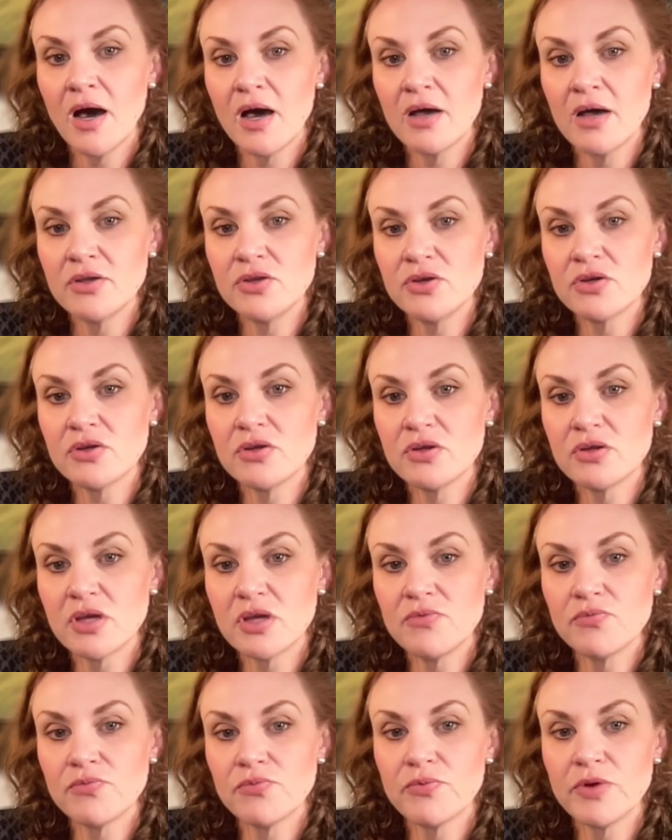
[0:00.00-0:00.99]
You
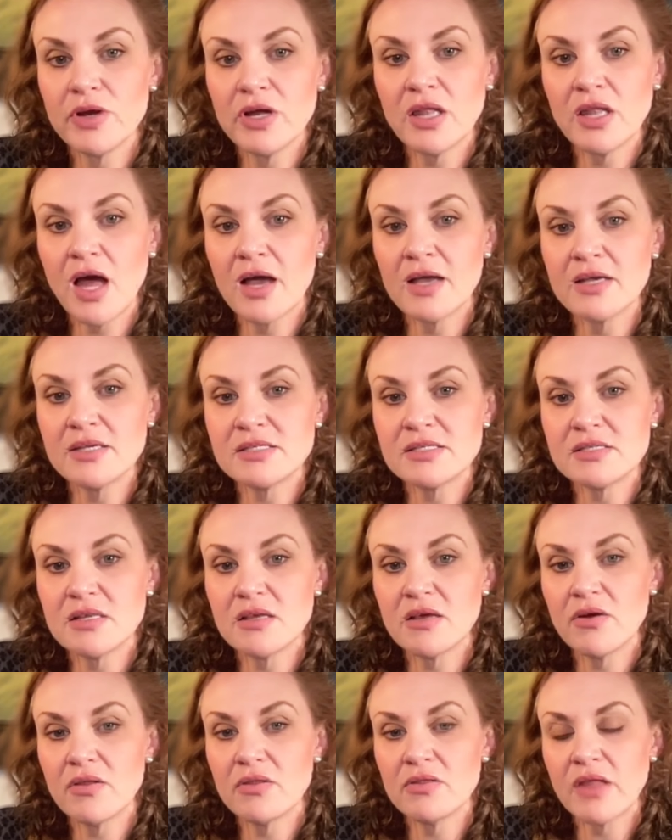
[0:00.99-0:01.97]
can realize,
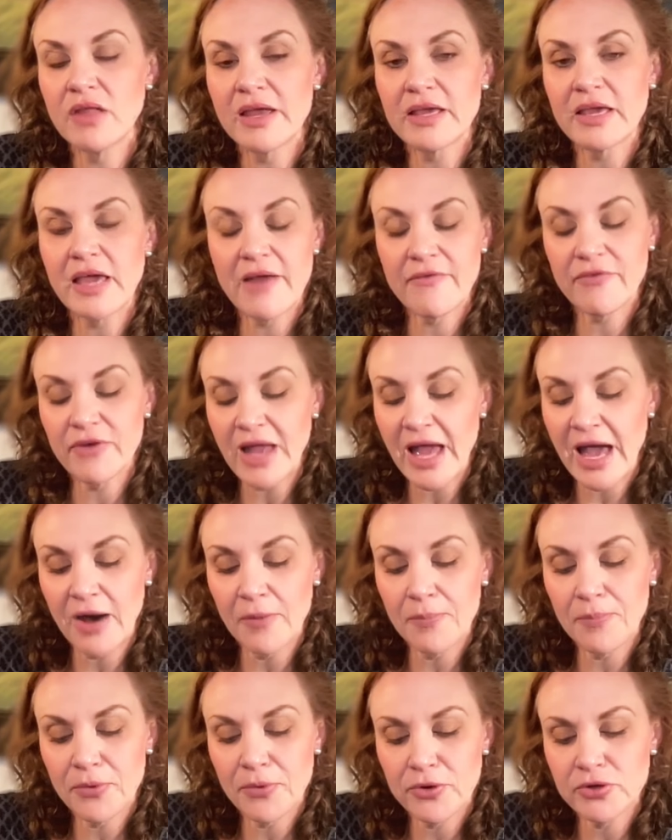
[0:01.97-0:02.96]
like, every
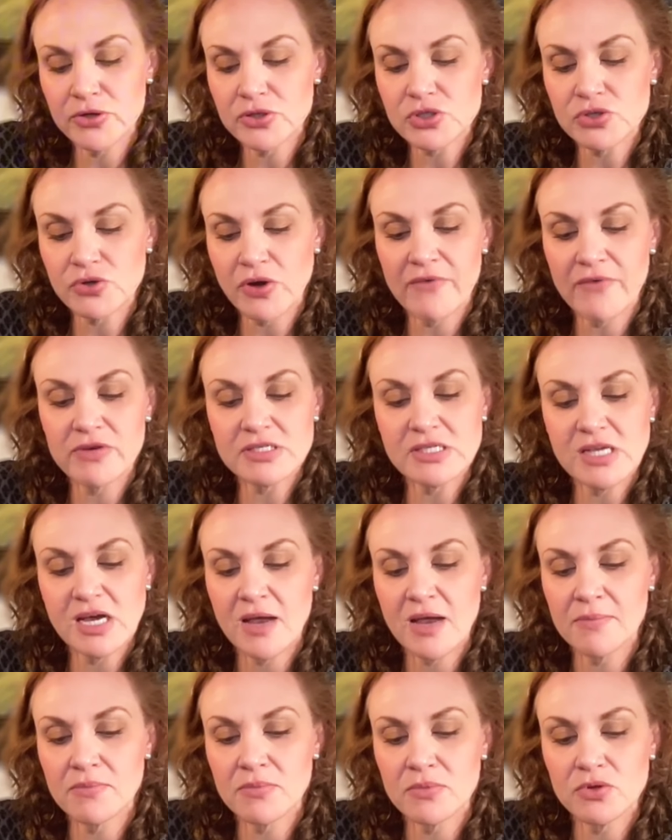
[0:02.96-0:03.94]
outburst or every
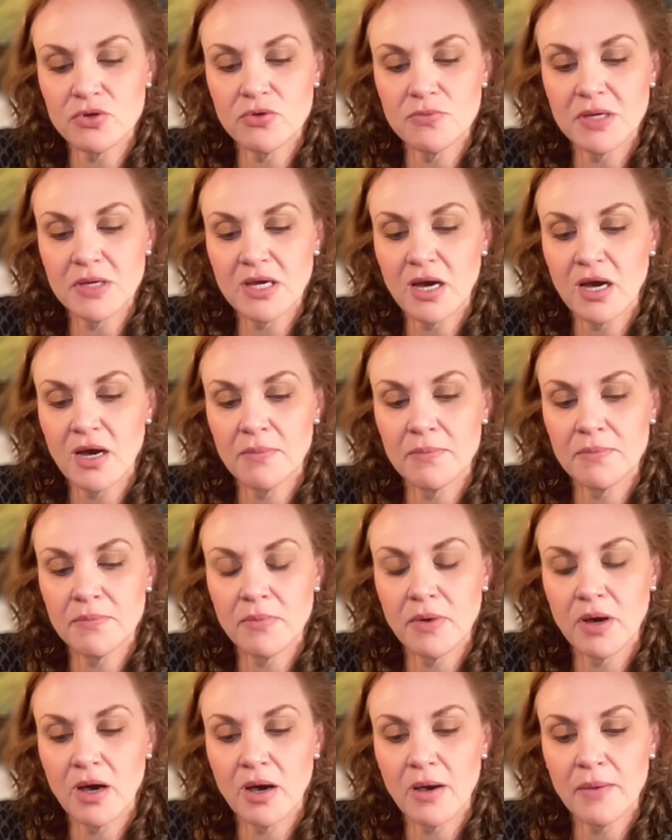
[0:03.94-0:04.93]
time you
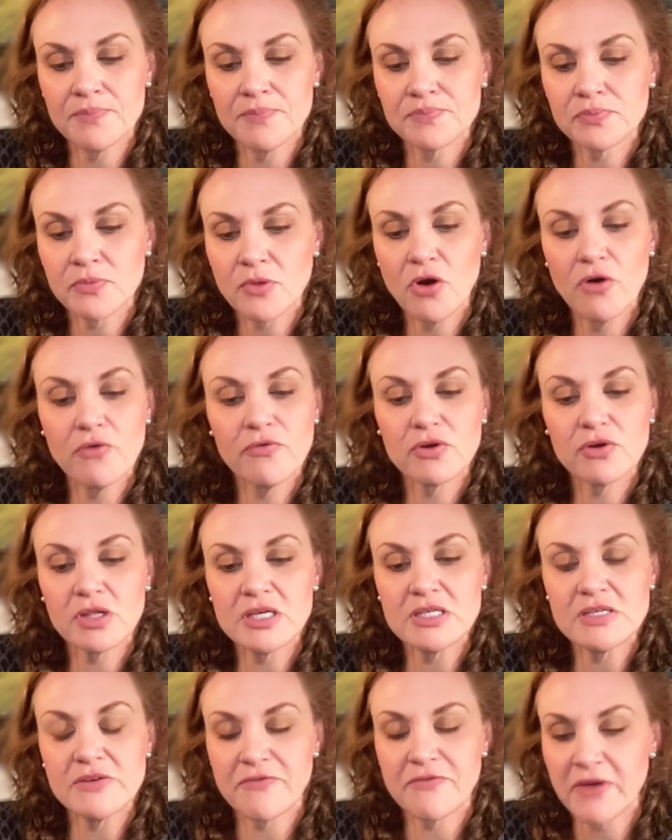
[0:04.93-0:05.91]
become
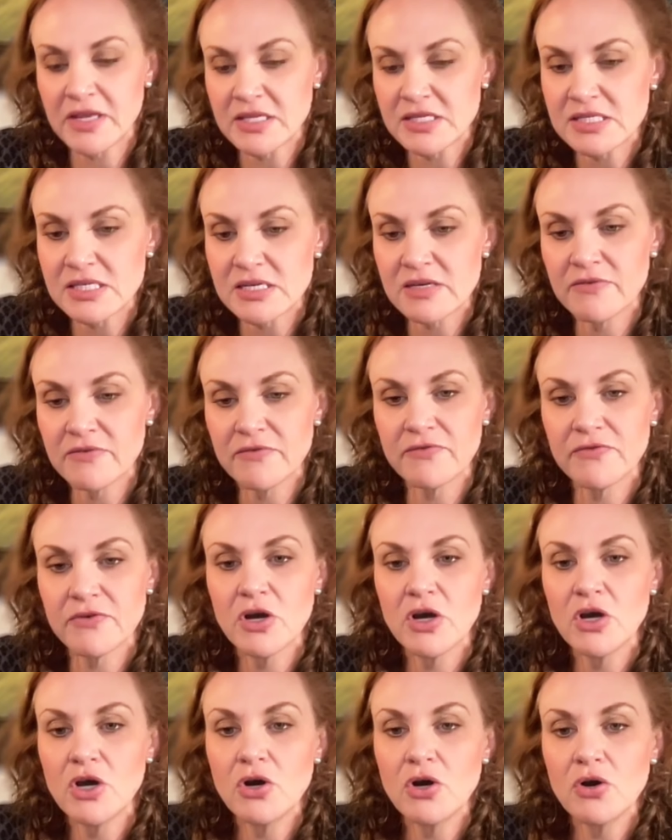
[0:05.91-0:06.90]
overly defensive
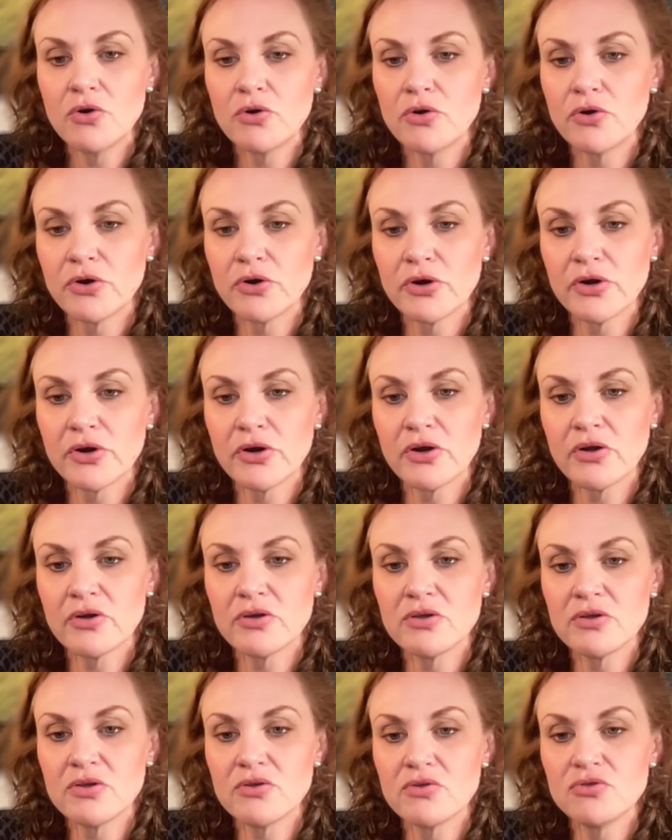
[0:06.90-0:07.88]
or
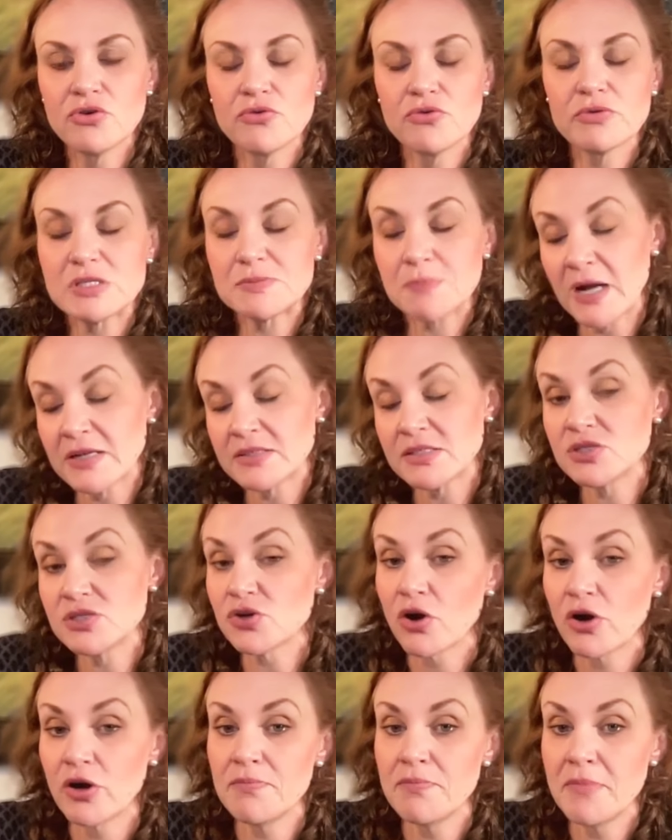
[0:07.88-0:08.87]
your
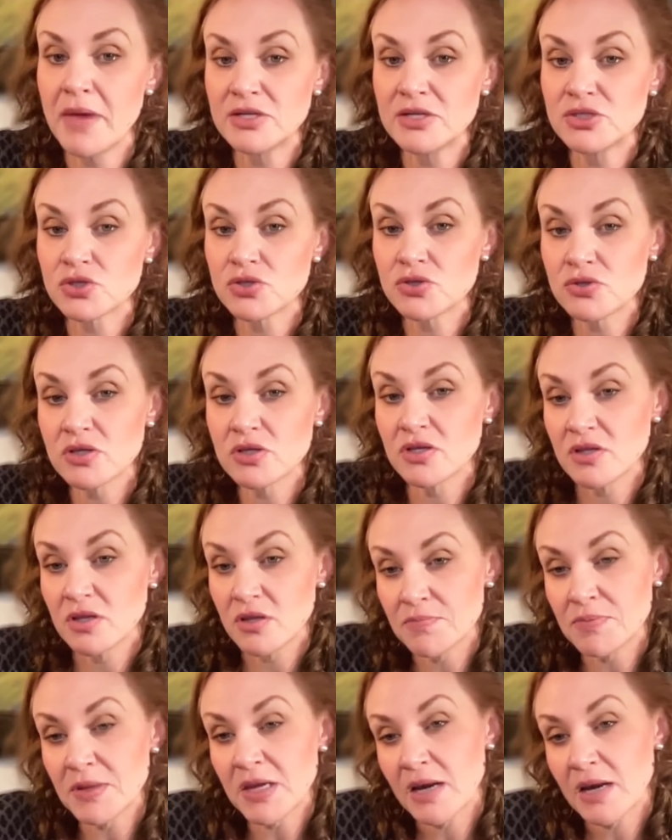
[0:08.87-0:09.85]
responses aren't measured,
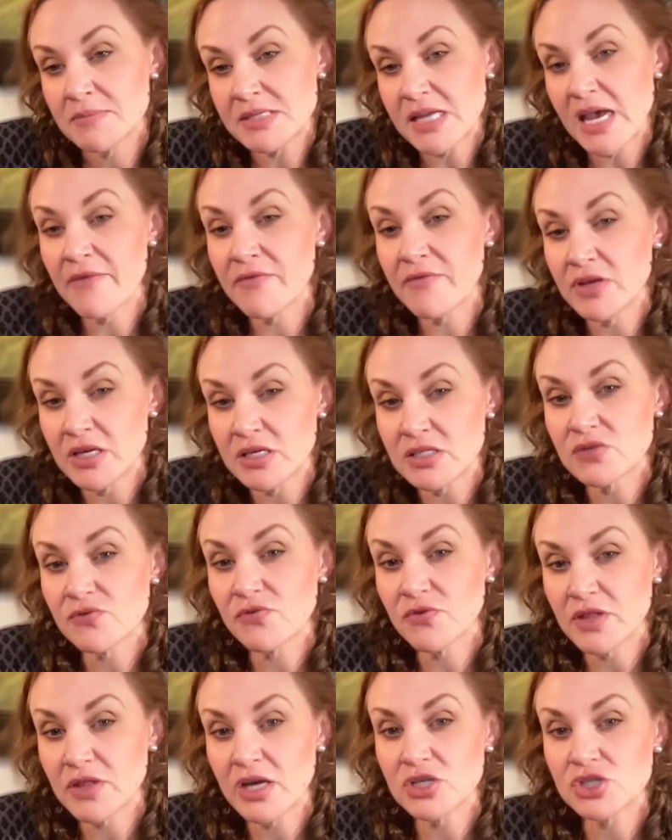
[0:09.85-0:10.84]
it becomes evidence
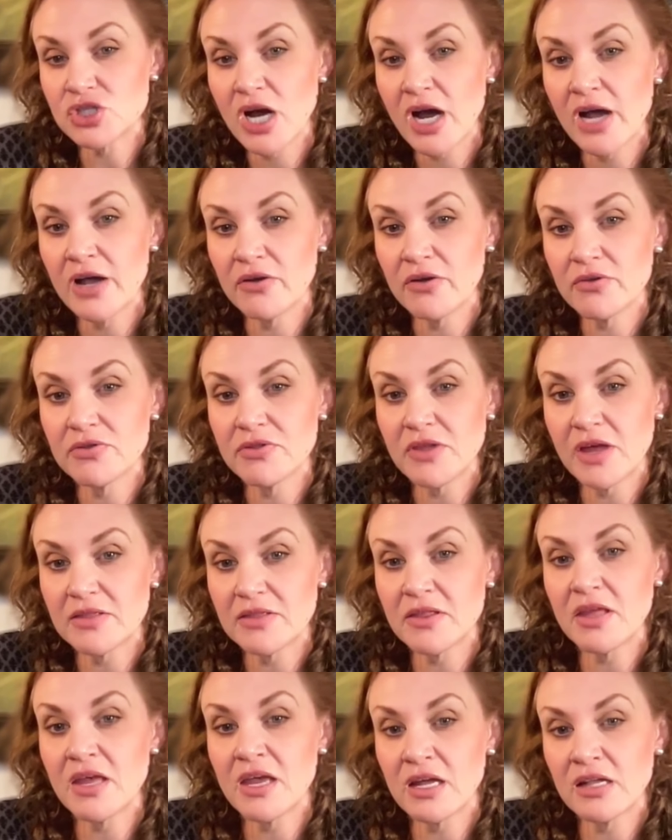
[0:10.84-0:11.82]
for that child
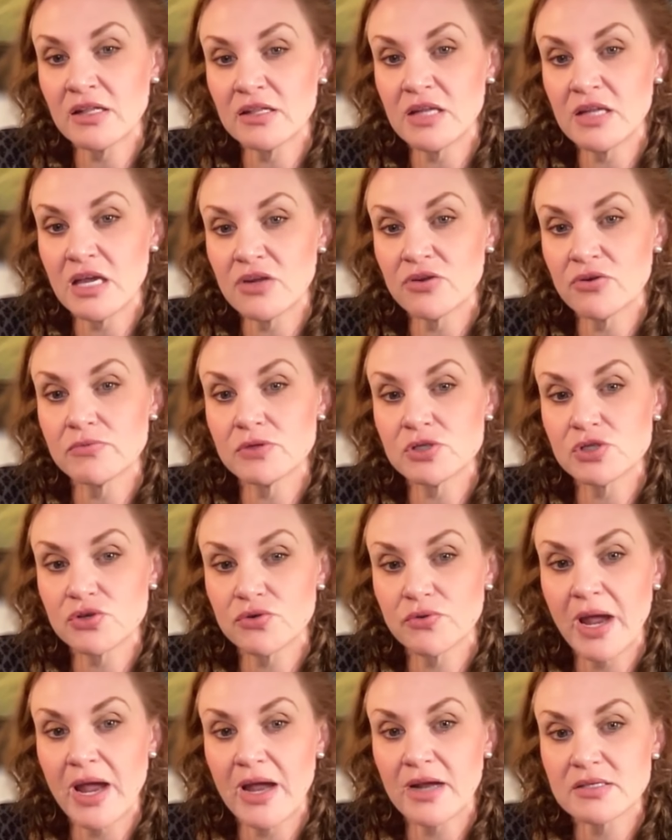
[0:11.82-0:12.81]
that the alienator was
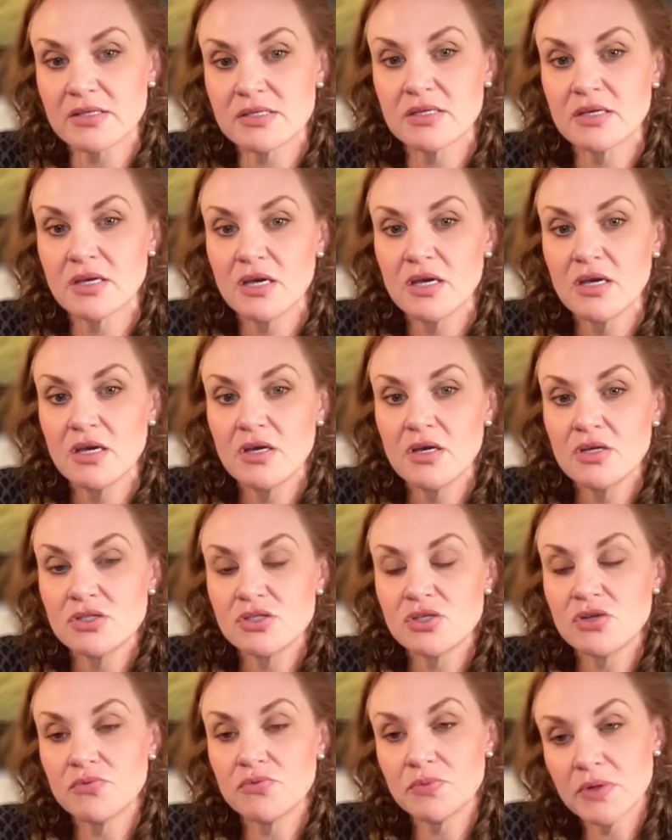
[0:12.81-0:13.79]
correct.
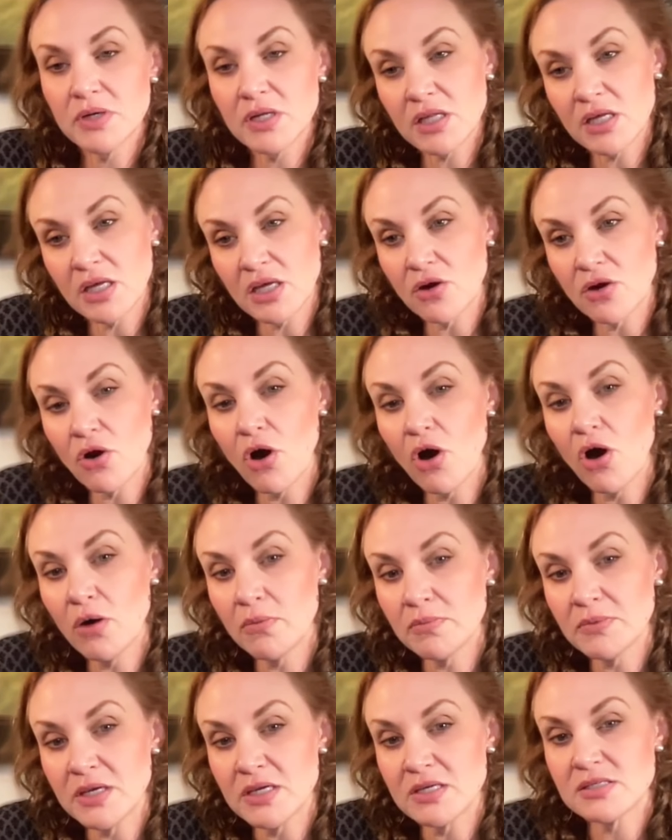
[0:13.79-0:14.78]
So really,
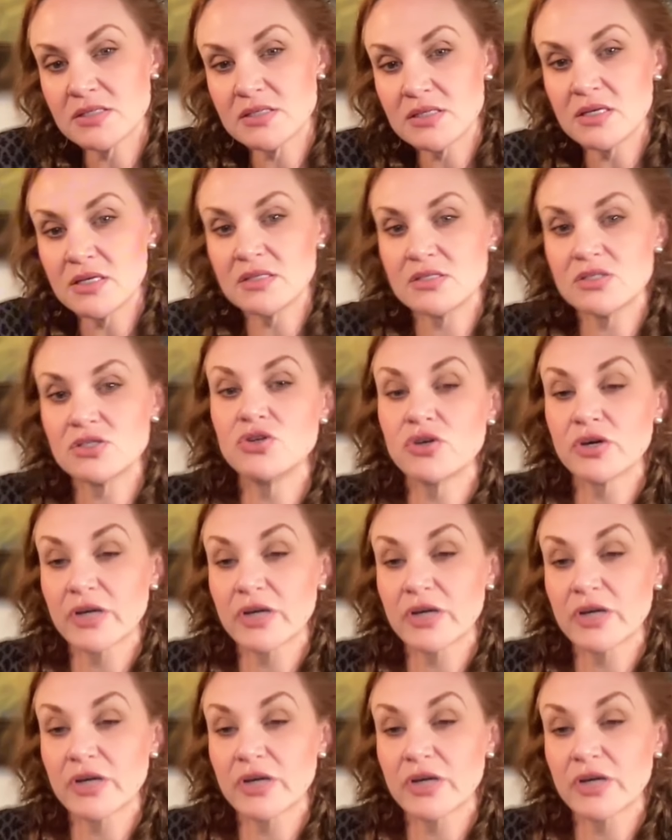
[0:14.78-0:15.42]
calmness, it's your